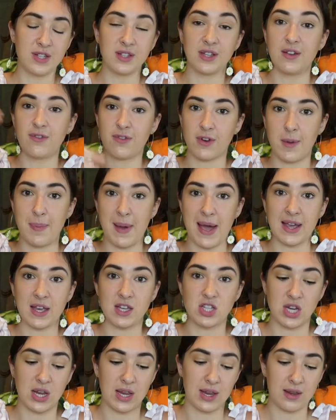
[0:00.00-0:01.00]
delivery
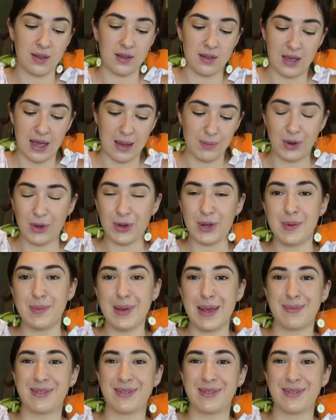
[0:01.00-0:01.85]
packaging, I'm not going to be